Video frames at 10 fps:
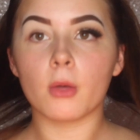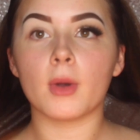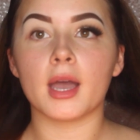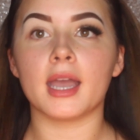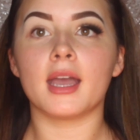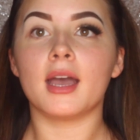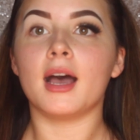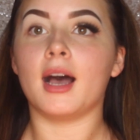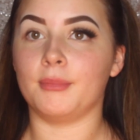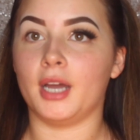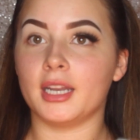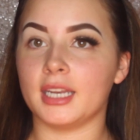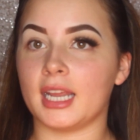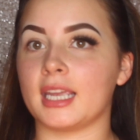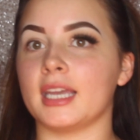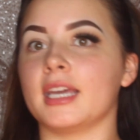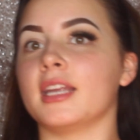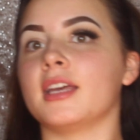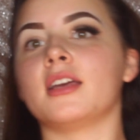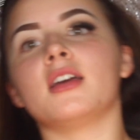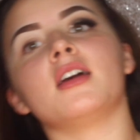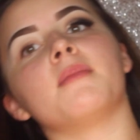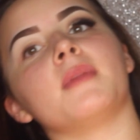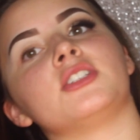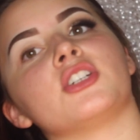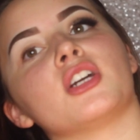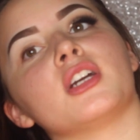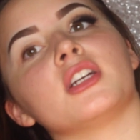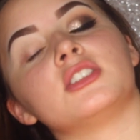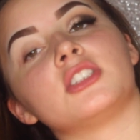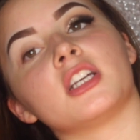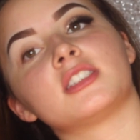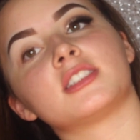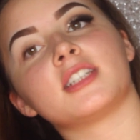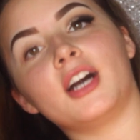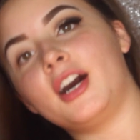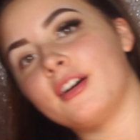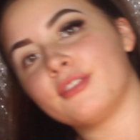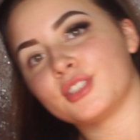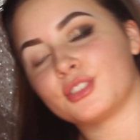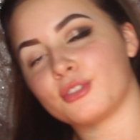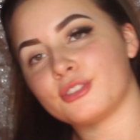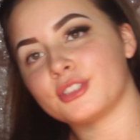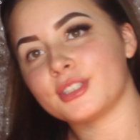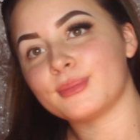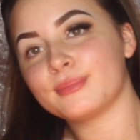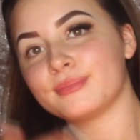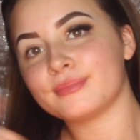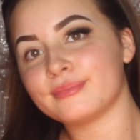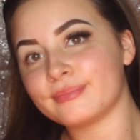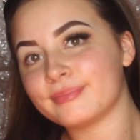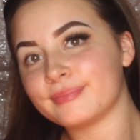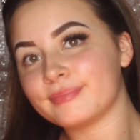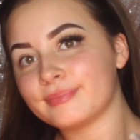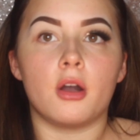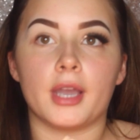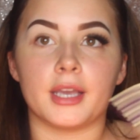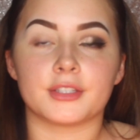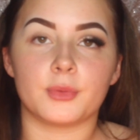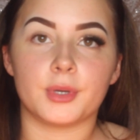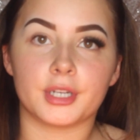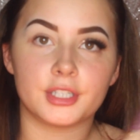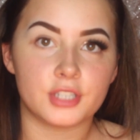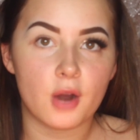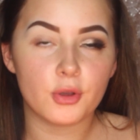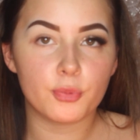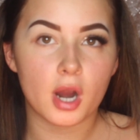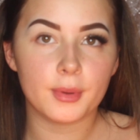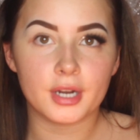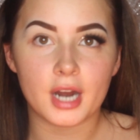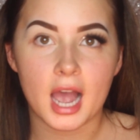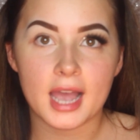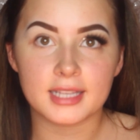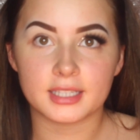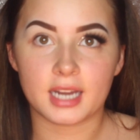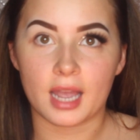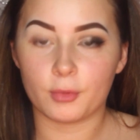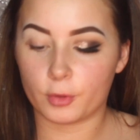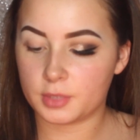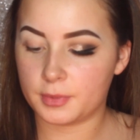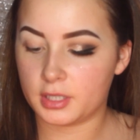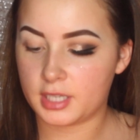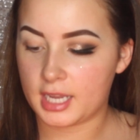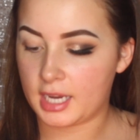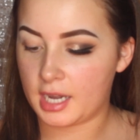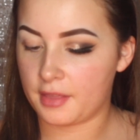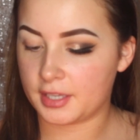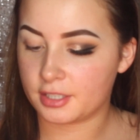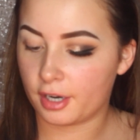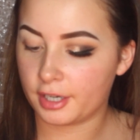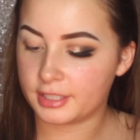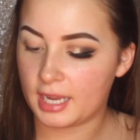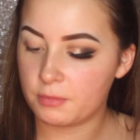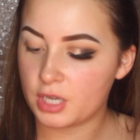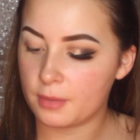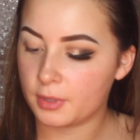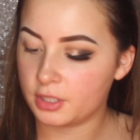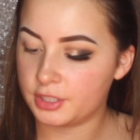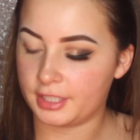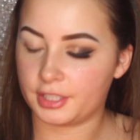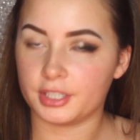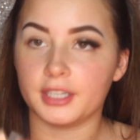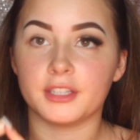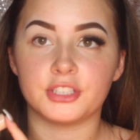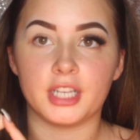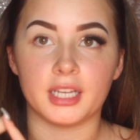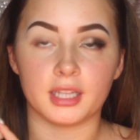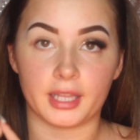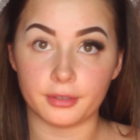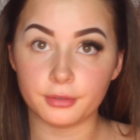the way, I'm not naked. My shirt is just off the shoulder. Okay, so we're going to start with priming our eyes, and I'm going to be taking the Tarte Tape Shape Concealer in the shade Light